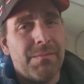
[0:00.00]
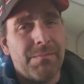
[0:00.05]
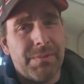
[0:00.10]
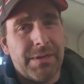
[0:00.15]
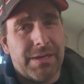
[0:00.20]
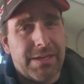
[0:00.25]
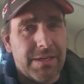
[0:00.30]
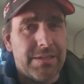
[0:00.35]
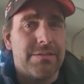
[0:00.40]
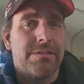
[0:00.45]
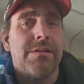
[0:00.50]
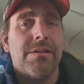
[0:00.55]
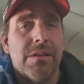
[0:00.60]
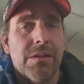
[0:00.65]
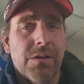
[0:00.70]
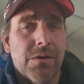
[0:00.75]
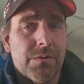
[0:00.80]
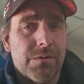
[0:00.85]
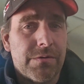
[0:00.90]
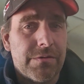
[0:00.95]
because of the
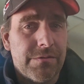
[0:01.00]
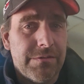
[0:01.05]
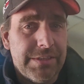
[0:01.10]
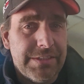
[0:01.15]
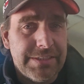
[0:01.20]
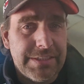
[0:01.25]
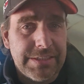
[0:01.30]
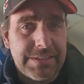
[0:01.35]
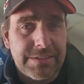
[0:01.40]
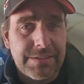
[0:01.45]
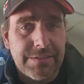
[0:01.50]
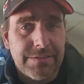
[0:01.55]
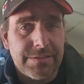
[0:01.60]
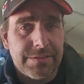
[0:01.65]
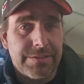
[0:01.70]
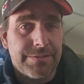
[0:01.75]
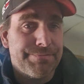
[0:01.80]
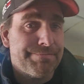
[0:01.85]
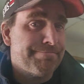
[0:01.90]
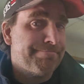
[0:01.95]
lower
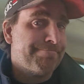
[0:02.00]
resistance.